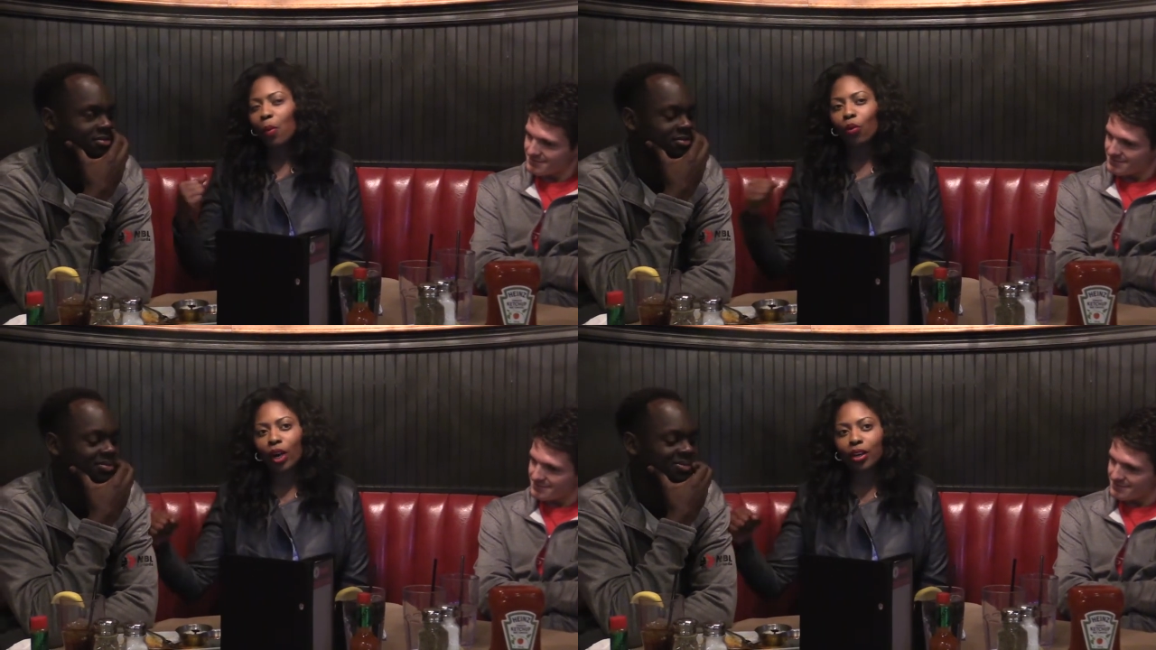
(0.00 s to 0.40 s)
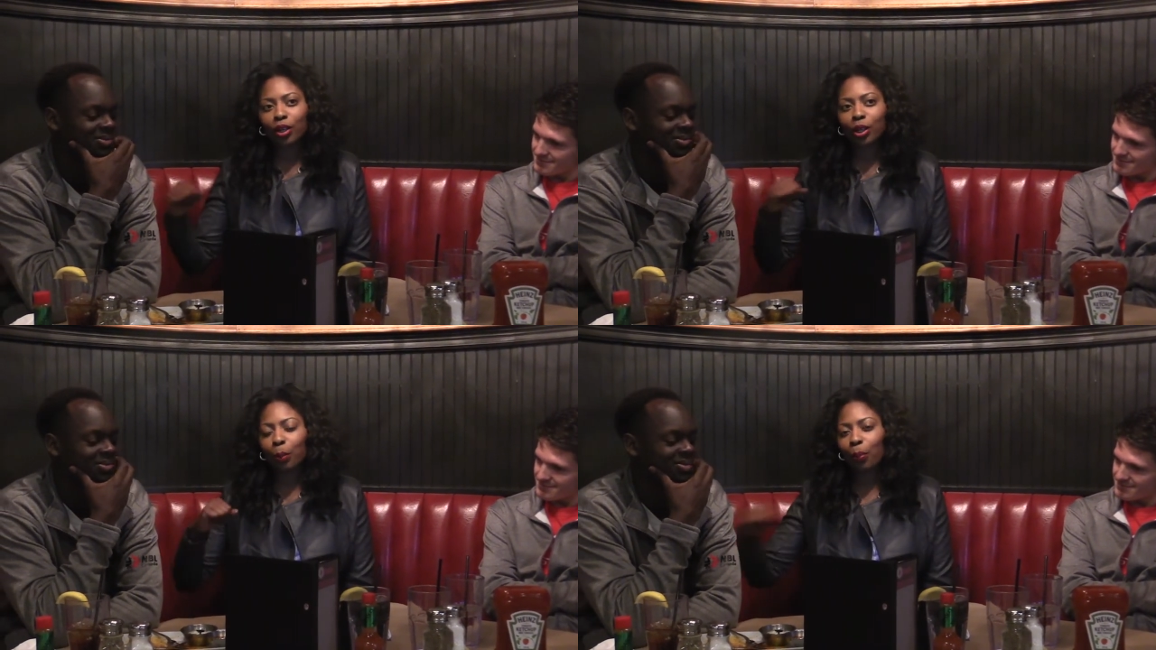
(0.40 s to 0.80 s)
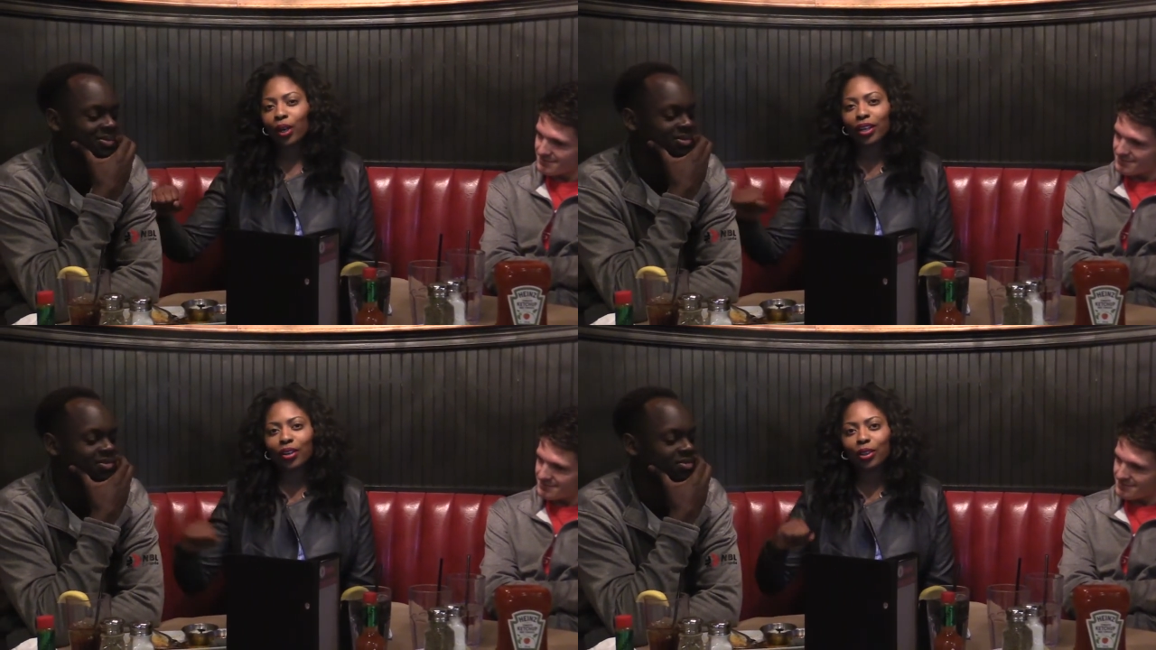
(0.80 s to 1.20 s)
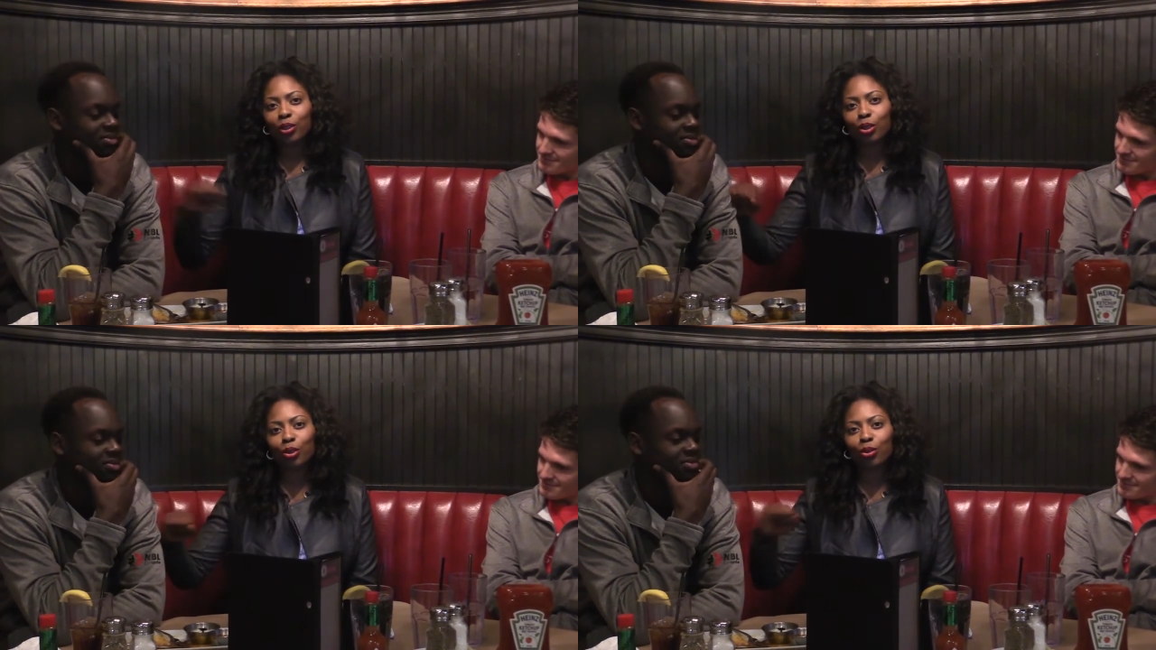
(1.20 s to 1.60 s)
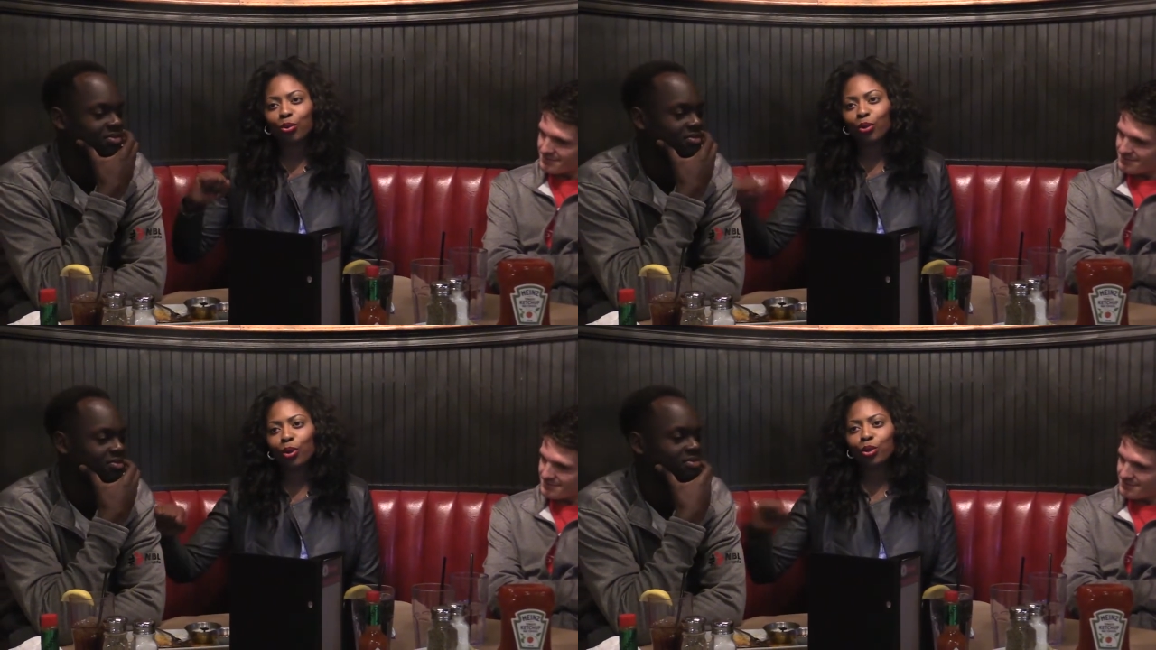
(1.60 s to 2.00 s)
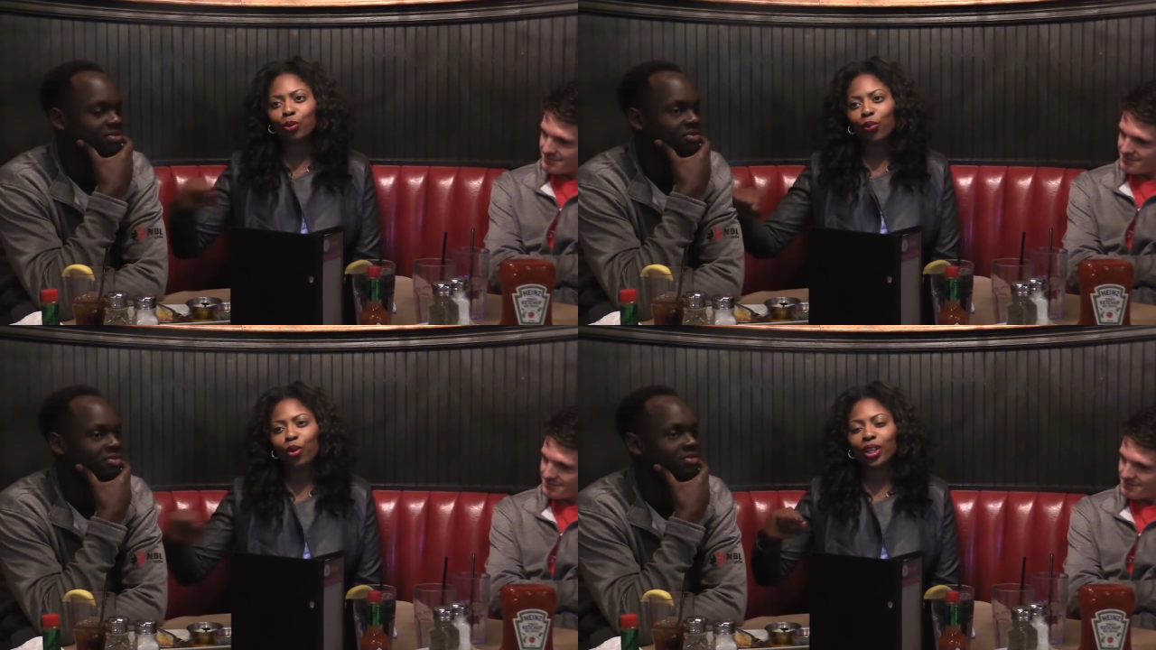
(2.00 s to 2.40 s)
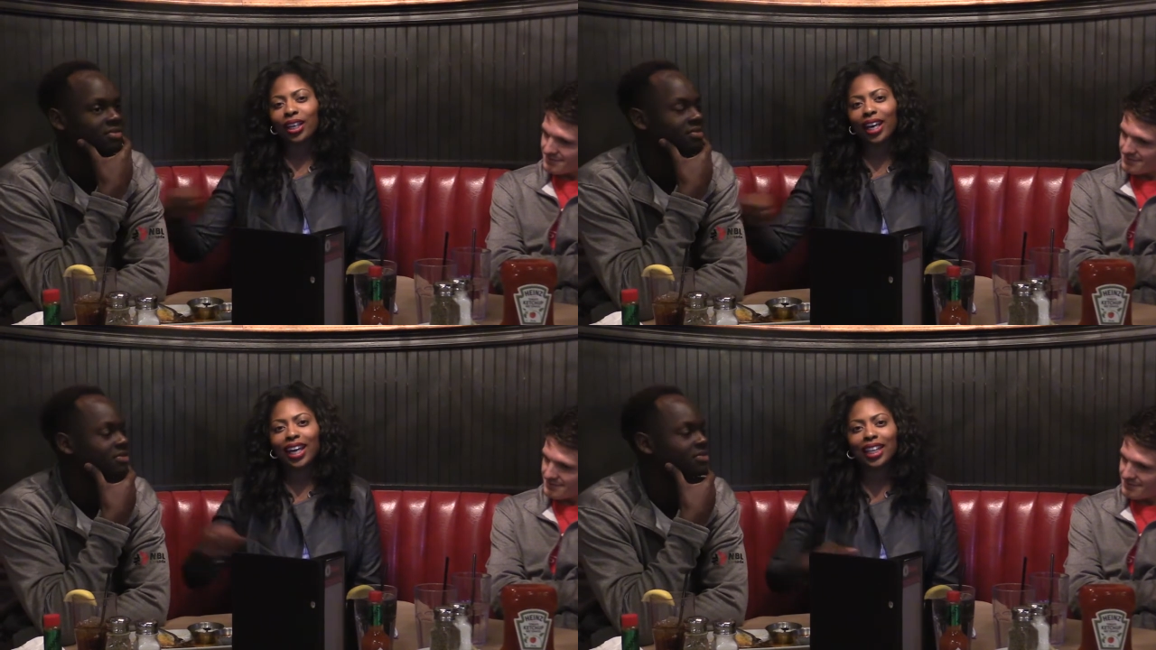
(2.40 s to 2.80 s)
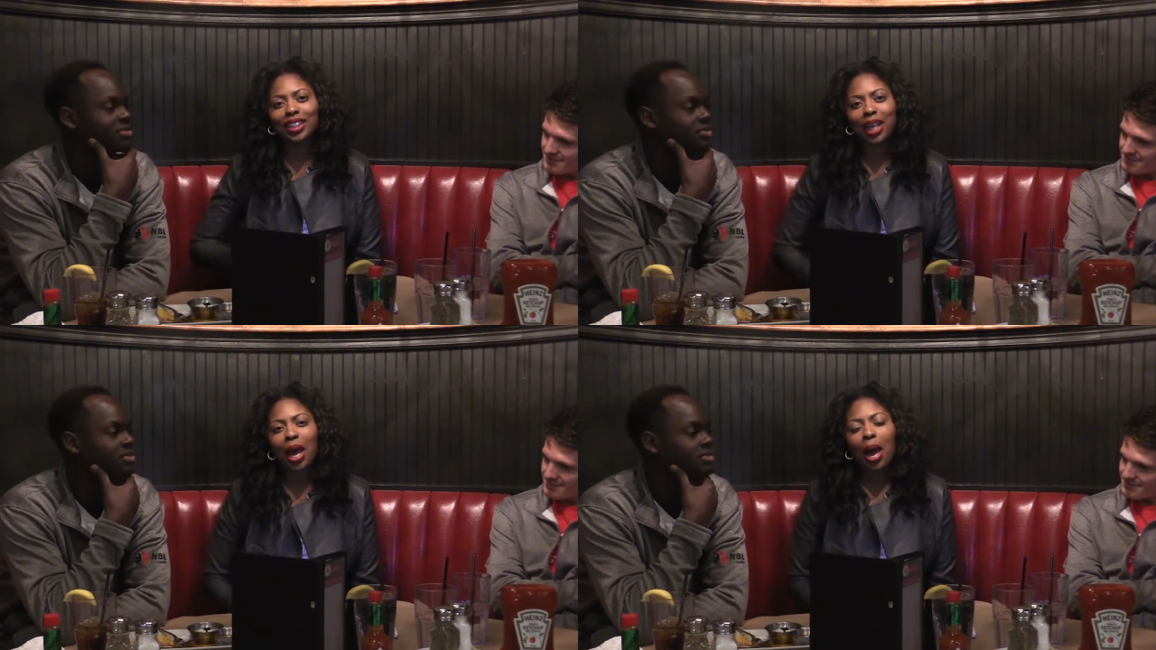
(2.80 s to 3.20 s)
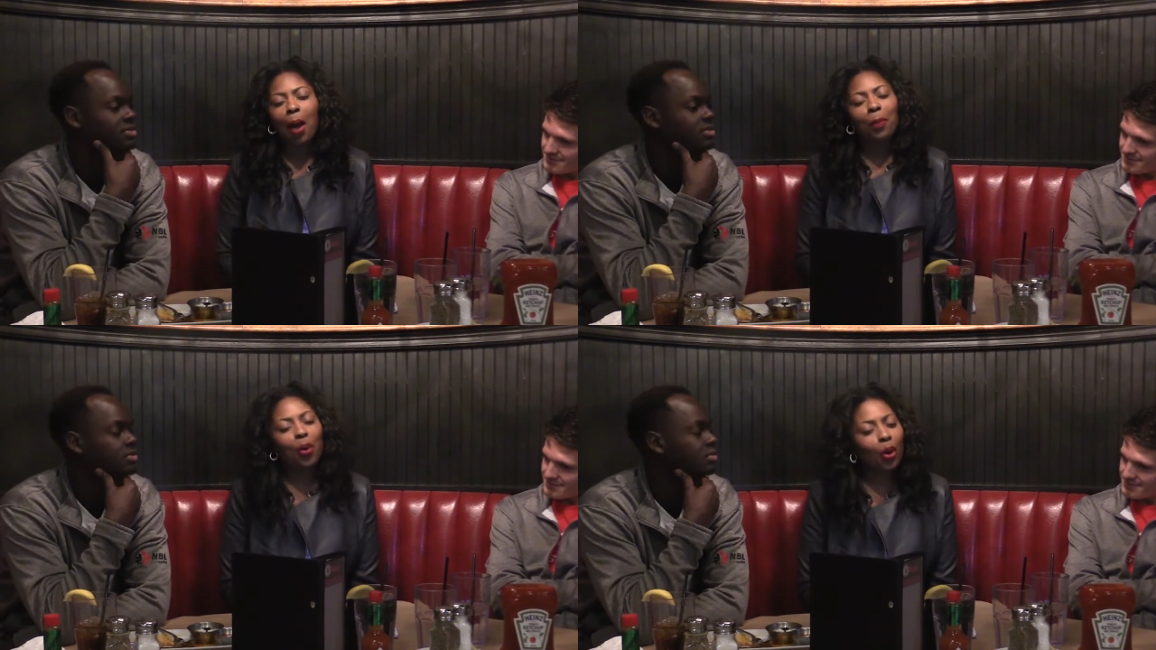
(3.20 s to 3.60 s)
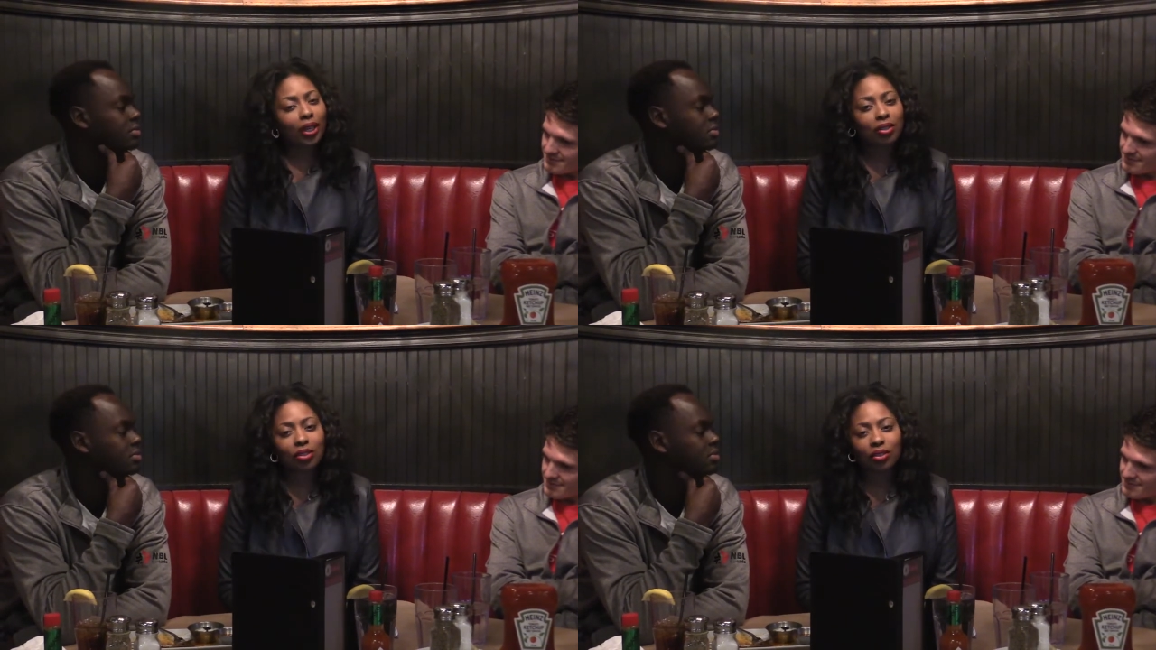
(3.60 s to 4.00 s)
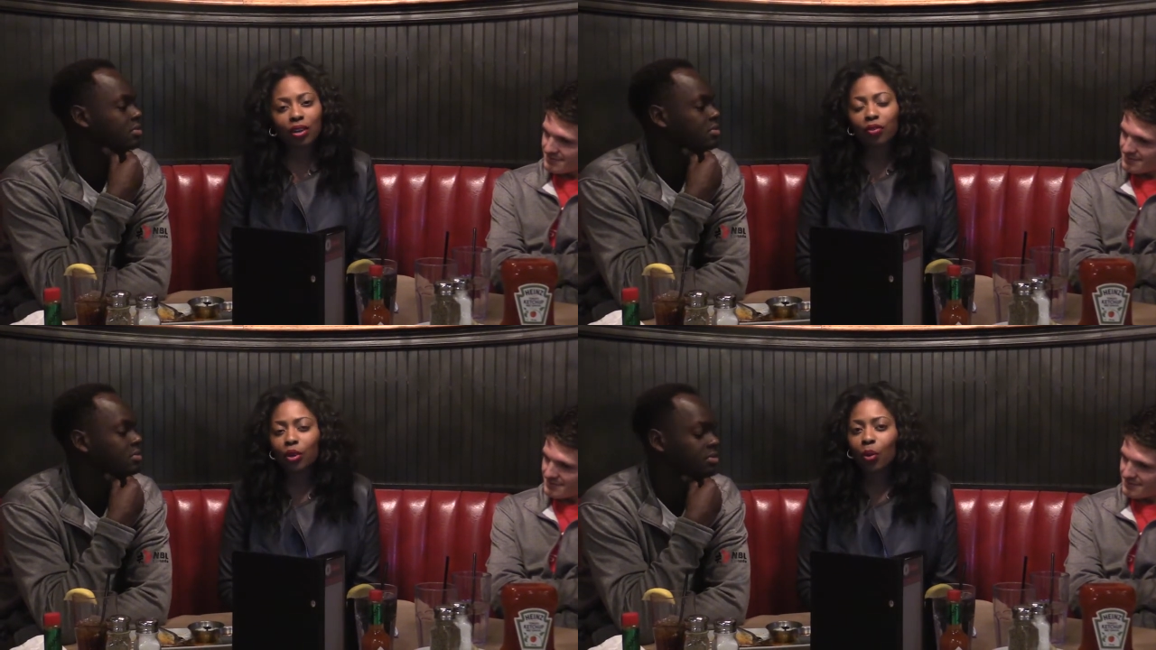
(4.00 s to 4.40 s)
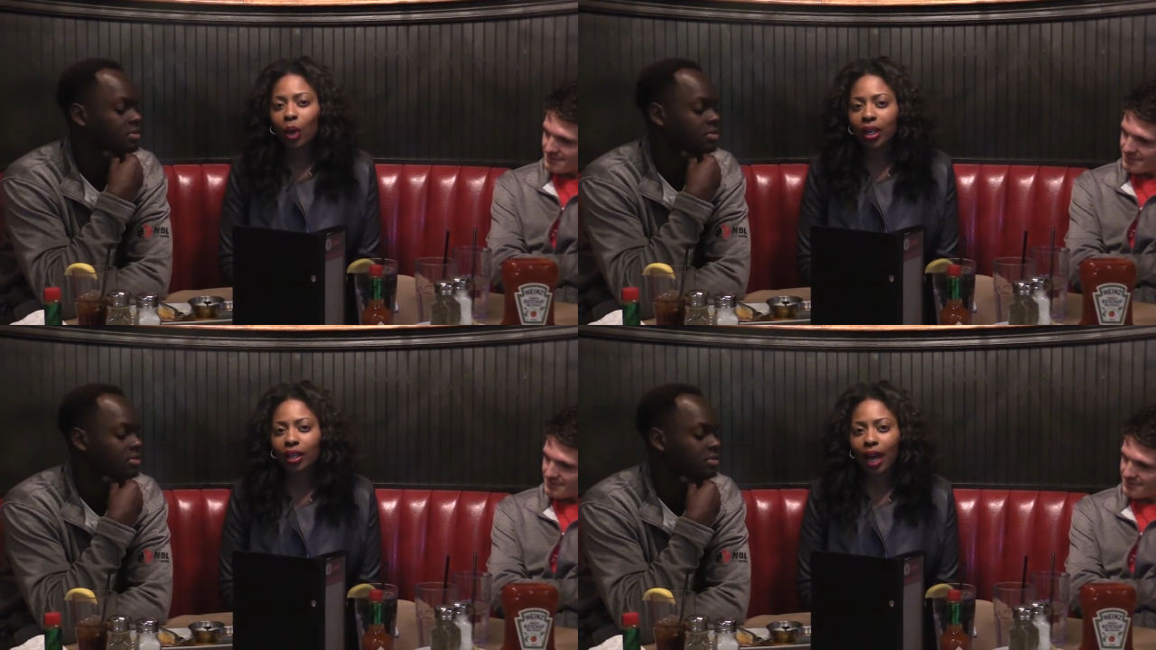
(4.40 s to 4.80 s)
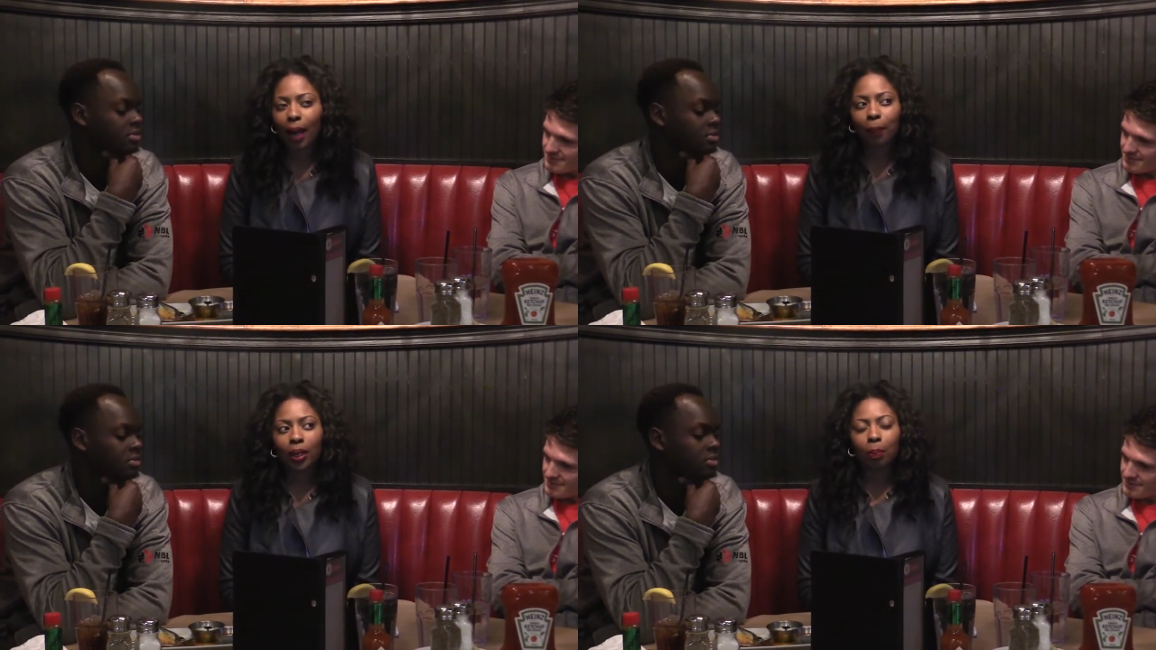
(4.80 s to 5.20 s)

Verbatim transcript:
Speaker 1: Record Breaker Tut Ruach 48 points. You never know what could happen,